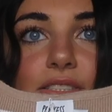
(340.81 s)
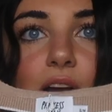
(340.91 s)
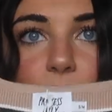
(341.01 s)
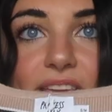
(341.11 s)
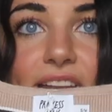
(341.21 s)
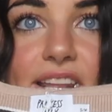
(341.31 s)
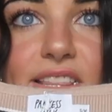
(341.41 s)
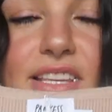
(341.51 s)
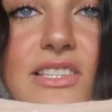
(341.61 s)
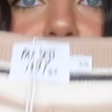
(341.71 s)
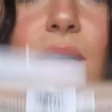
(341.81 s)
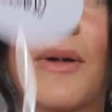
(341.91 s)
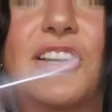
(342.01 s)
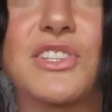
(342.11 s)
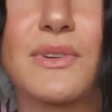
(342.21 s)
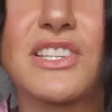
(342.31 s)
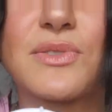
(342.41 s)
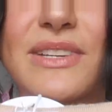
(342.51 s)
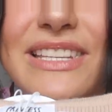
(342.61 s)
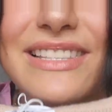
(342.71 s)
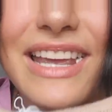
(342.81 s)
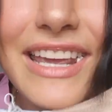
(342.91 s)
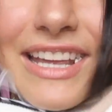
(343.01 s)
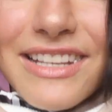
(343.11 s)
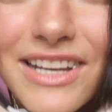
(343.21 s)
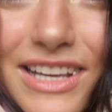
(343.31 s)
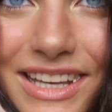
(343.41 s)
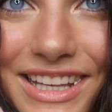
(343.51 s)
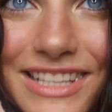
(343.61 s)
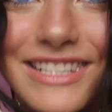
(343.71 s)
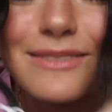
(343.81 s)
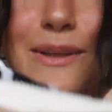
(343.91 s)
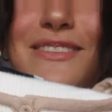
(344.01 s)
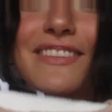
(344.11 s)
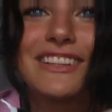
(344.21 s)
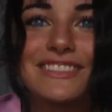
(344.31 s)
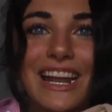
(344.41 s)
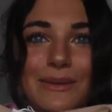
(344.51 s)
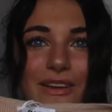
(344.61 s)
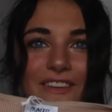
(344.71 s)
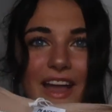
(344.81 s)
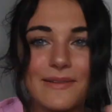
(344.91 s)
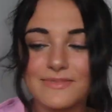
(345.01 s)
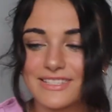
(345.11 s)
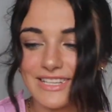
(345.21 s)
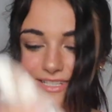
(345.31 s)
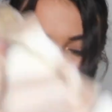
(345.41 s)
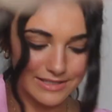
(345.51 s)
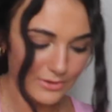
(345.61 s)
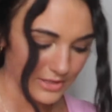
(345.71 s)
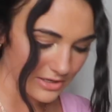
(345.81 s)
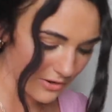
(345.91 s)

Are we kidding? This top I just want to squeeze and it just reminds me of a little teddy bear vibes. So cute.